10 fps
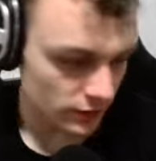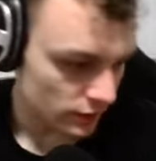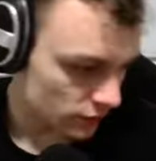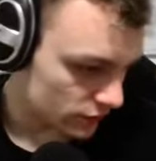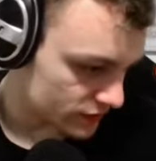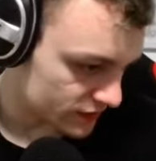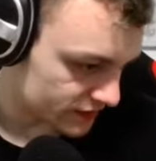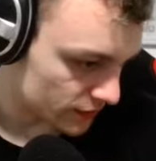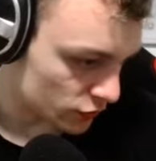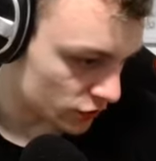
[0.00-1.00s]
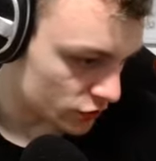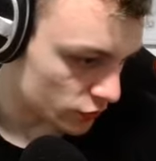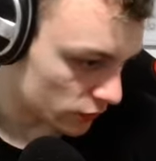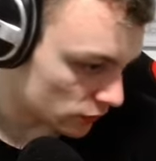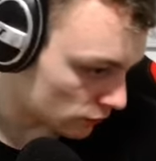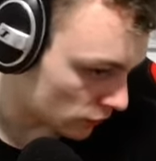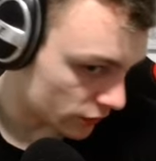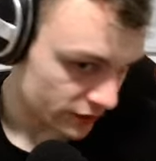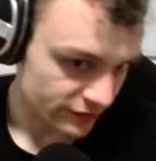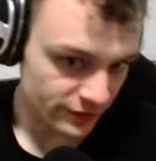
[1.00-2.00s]
or some control
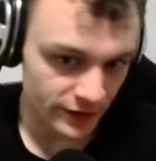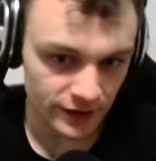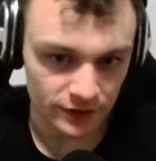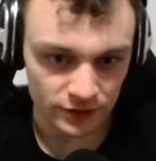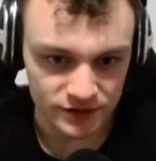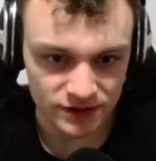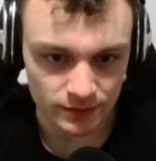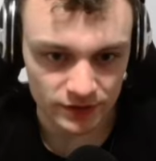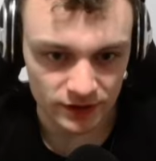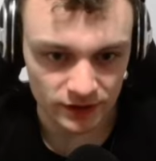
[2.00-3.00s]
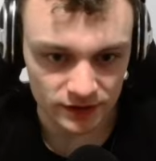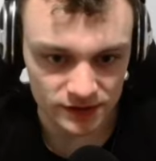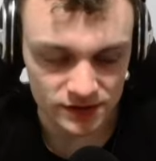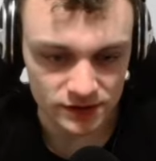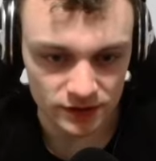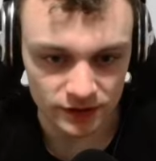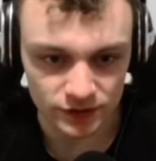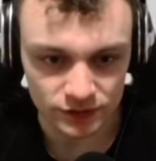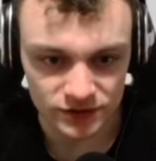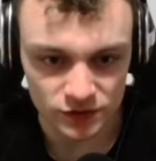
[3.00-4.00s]
modifier or something is
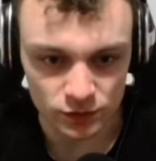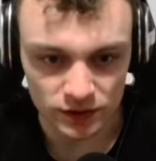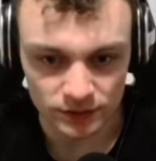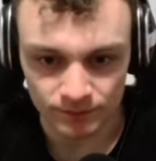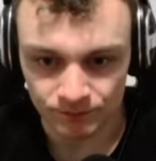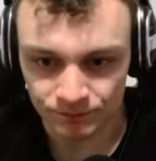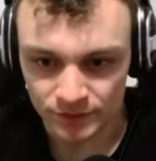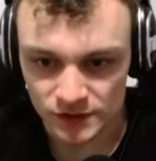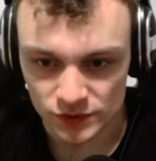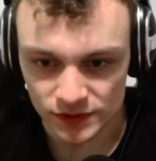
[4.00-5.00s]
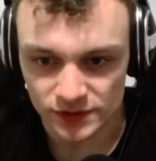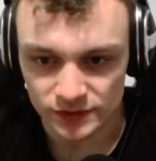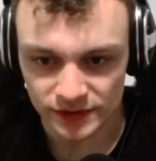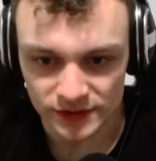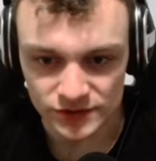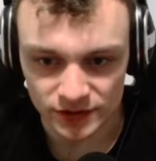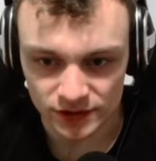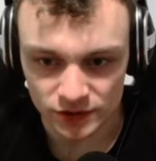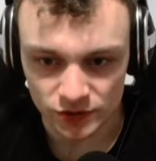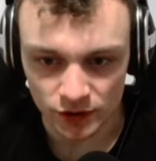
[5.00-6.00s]
used as well. So here there's a
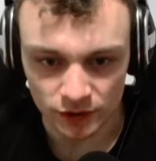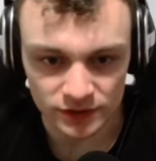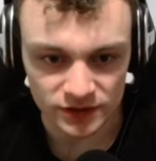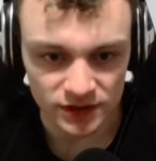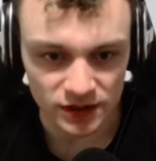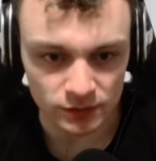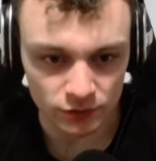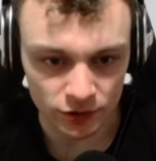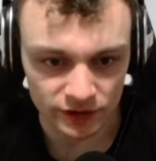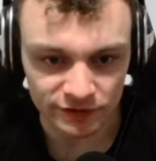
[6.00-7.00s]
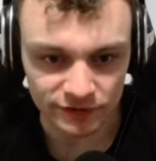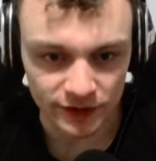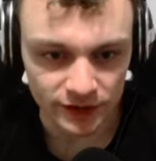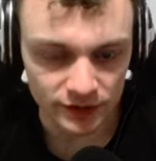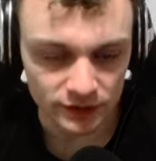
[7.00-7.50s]
current key modifier.